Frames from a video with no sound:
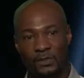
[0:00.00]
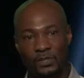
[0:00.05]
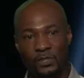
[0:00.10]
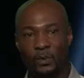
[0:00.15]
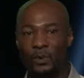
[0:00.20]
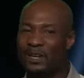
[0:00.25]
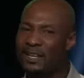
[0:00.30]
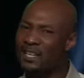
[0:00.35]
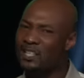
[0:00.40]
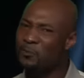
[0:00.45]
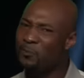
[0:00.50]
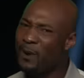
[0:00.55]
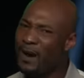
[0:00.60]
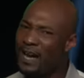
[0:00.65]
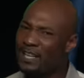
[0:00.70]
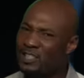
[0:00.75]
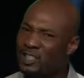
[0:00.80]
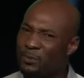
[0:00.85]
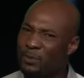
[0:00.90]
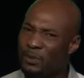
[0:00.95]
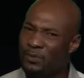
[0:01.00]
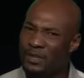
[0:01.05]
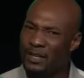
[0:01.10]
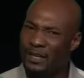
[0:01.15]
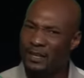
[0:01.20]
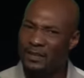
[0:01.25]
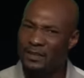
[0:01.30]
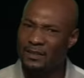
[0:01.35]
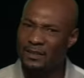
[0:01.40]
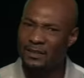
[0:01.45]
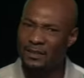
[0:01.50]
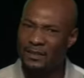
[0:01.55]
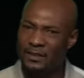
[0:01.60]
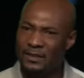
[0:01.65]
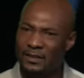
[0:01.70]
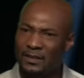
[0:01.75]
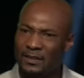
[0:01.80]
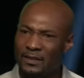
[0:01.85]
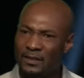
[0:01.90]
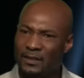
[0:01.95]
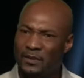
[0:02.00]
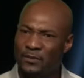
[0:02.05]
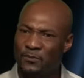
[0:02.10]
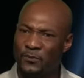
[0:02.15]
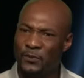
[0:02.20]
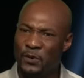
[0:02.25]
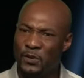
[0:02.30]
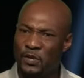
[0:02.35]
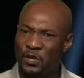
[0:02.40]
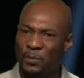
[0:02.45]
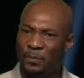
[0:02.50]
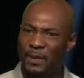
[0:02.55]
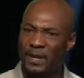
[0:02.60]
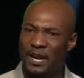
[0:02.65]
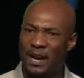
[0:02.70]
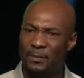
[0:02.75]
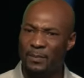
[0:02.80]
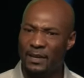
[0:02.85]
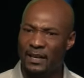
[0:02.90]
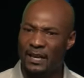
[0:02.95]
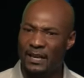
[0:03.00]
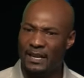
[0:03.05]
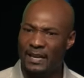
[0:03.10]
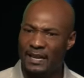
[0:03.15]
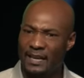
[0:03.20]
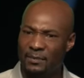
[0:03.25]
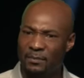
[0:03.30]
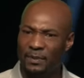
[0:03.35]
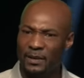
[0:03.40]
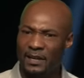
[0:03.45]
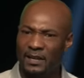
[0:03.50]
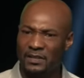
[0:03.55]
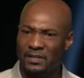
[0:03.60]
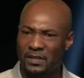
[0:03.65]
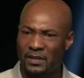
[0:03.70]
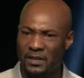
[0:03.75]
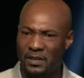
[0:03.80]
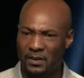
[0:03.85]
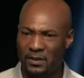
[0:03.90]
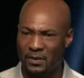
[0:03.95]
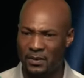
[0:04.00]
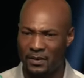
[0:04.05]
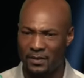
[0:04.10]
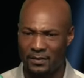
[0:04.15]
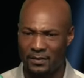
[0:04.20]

So it is possible then for you to become a king and be insecure.